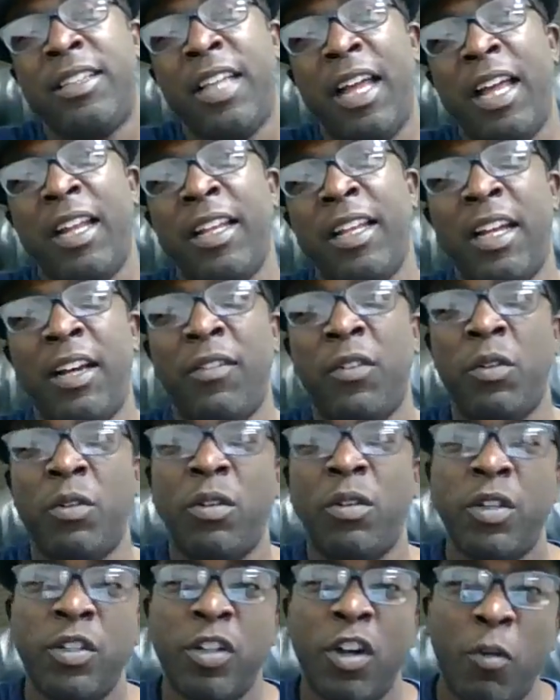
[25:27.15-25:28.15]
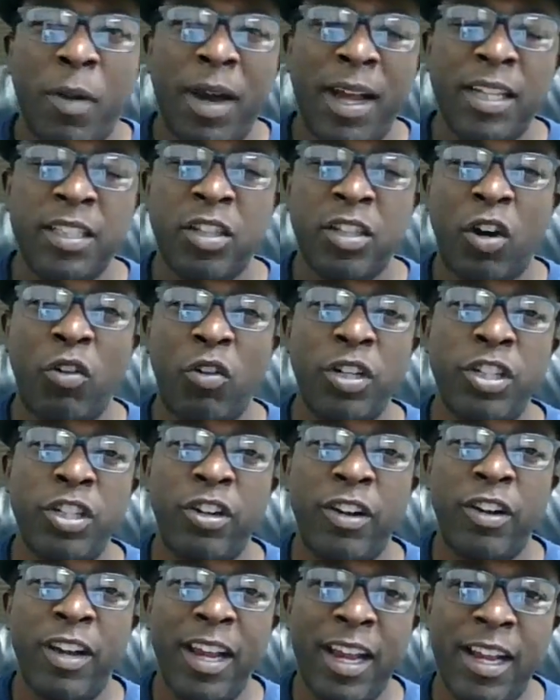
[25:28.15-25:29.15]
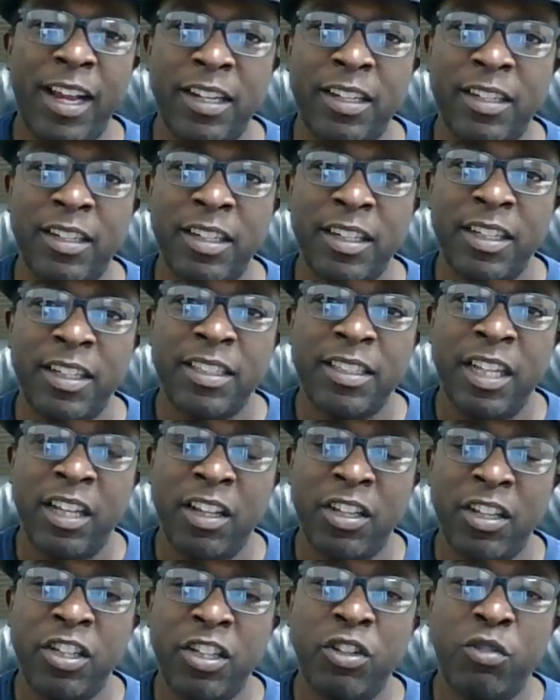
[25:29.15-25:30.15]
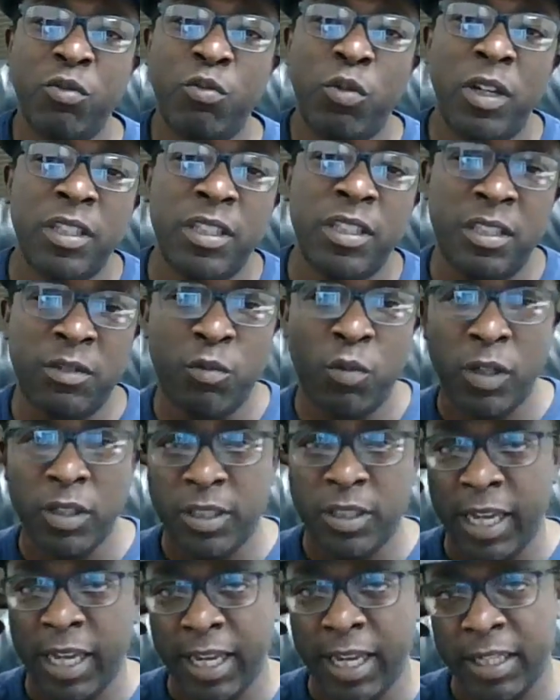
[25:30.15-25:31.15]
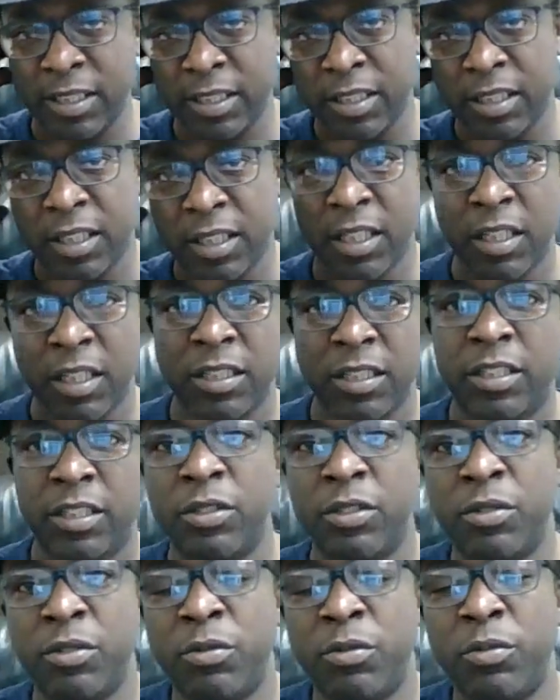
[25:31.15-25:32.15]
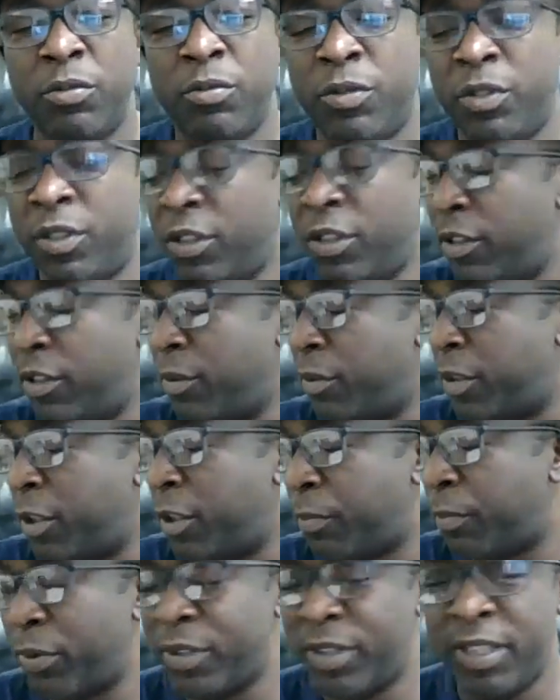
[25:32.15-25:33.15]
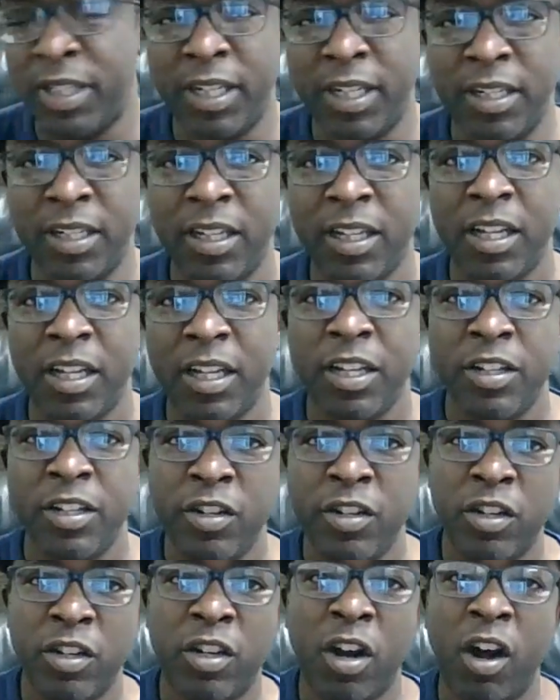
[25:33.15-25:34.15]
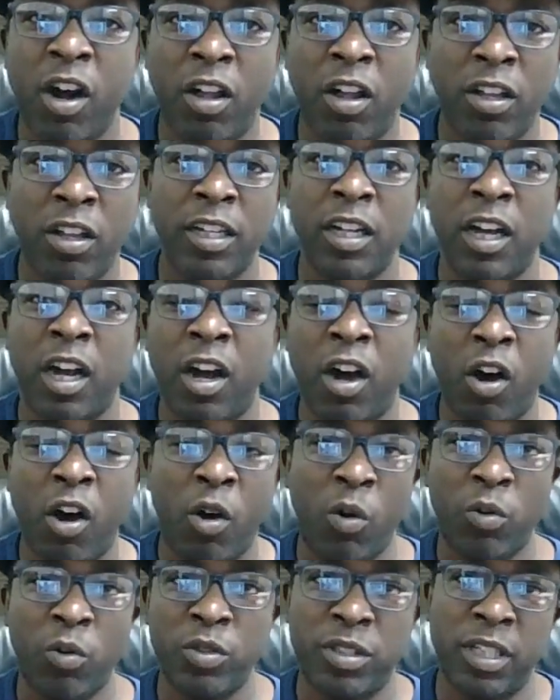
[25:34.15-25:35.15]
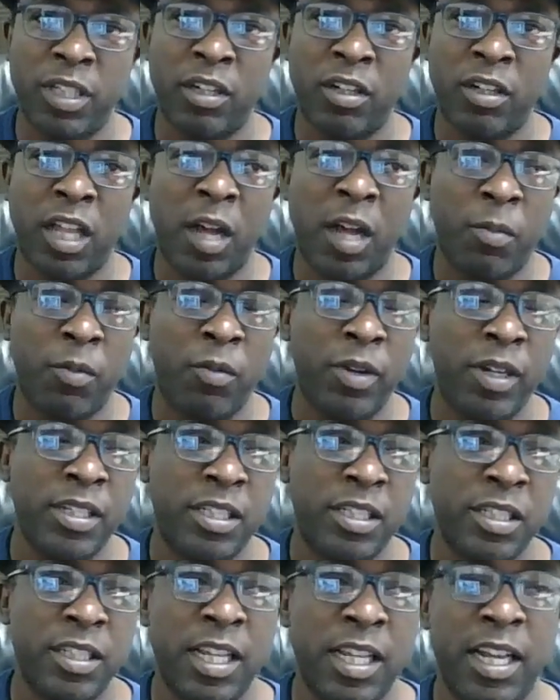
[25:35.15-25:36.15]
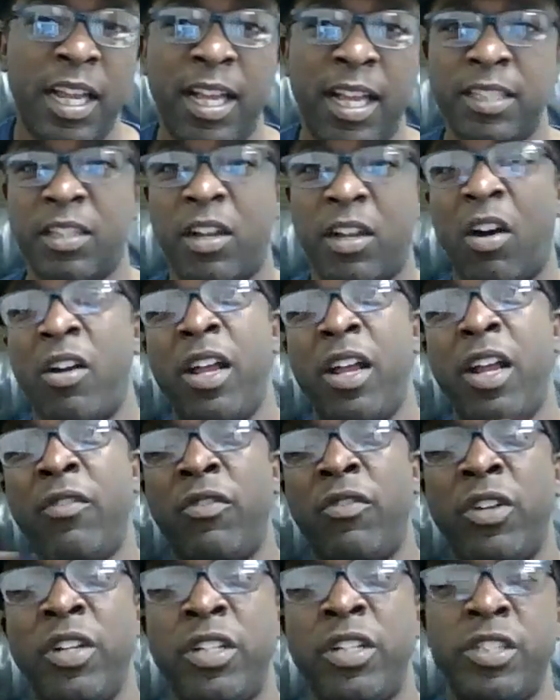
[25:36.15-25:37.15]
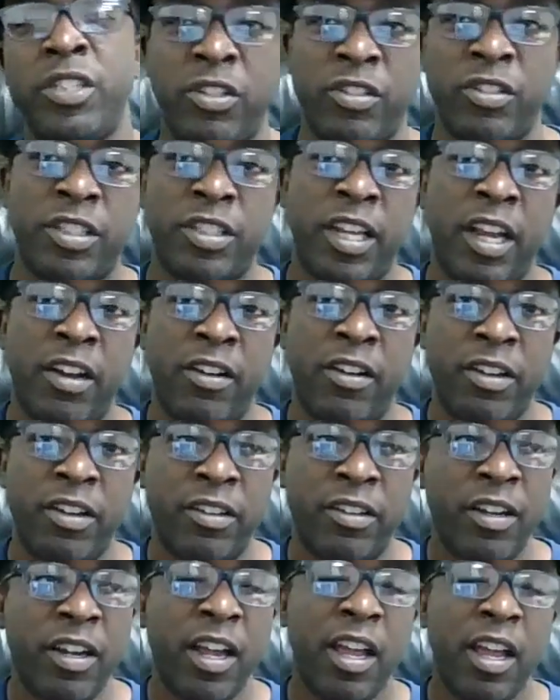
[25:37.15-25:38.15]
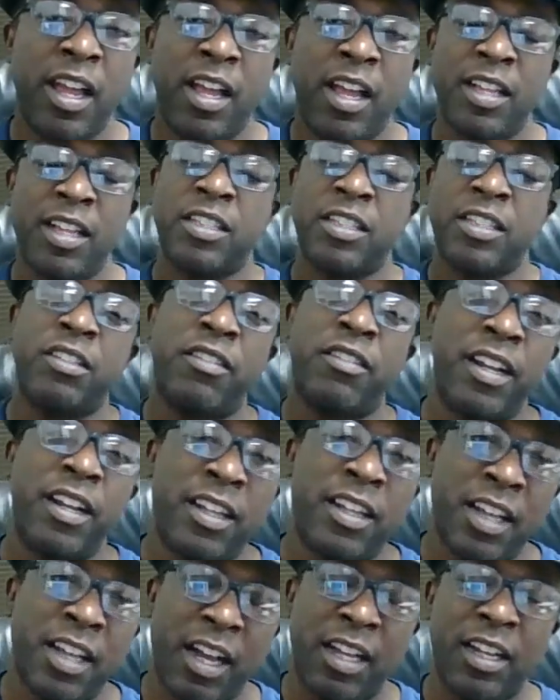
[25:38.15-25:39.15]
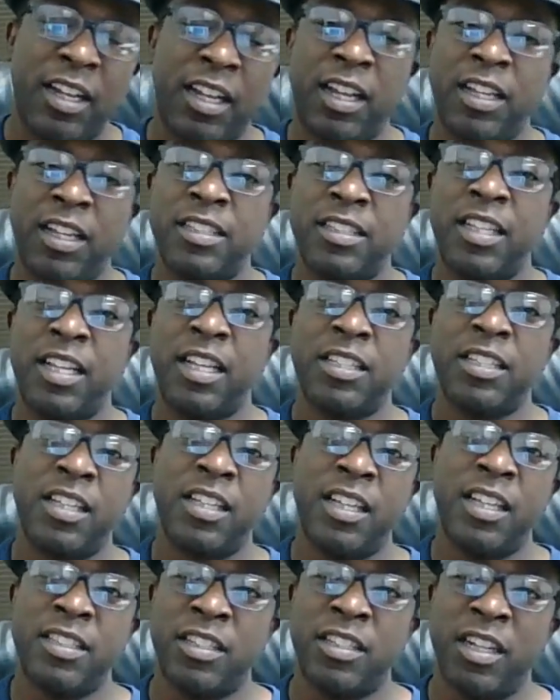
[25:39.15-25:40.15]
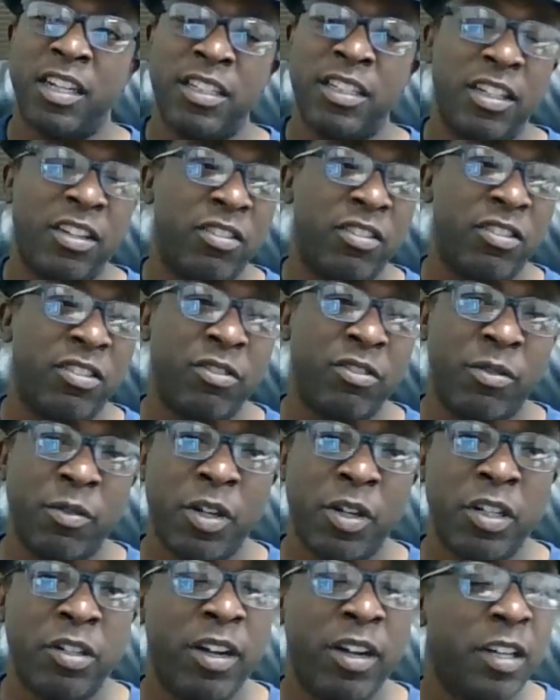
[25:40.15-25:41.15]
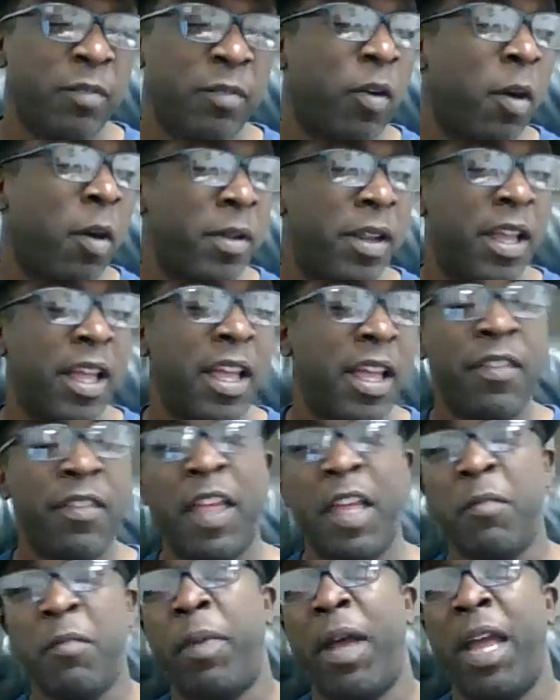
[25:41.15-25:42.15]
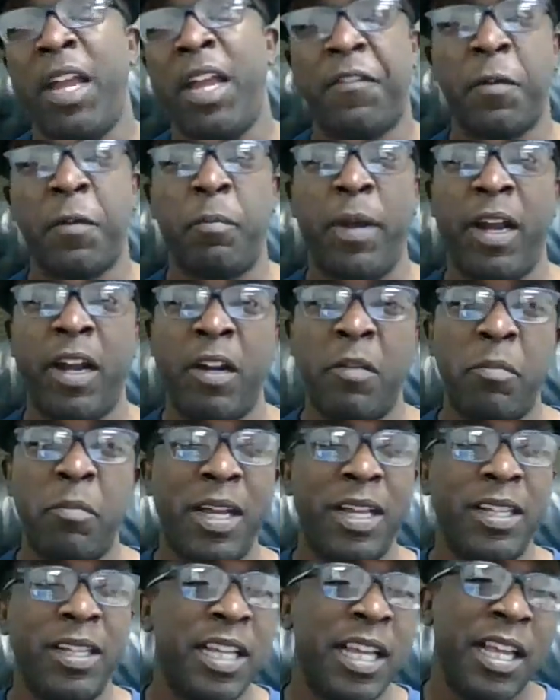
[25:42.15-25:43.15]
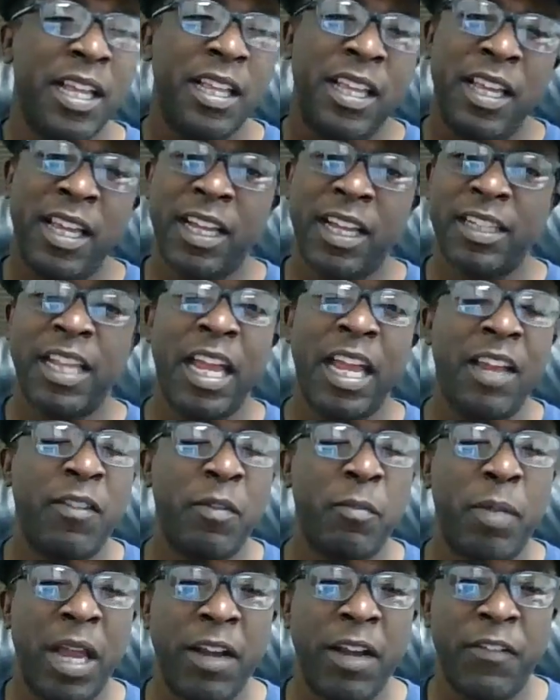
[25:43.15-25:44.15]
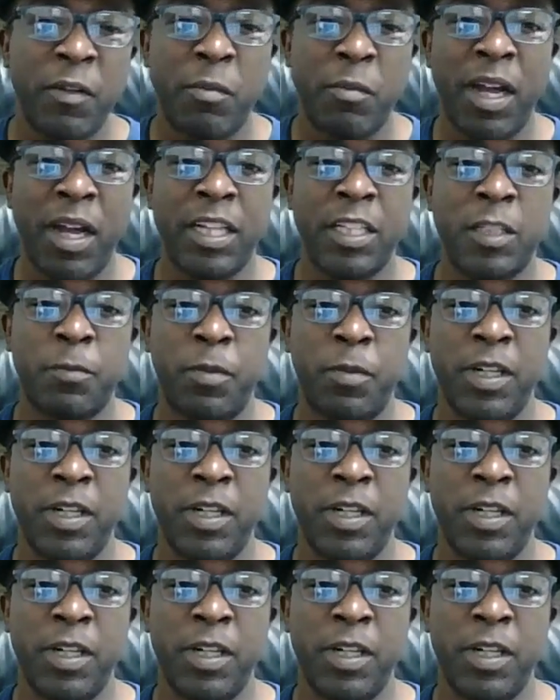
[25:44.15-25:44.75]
that level, nobody's holding your hand, telling you what case to present. You're calling a wholesale operation that has every insurance carrier has underwriting guidelines, has their underwriting department. They pay for paramedics. Heck, they even pay for my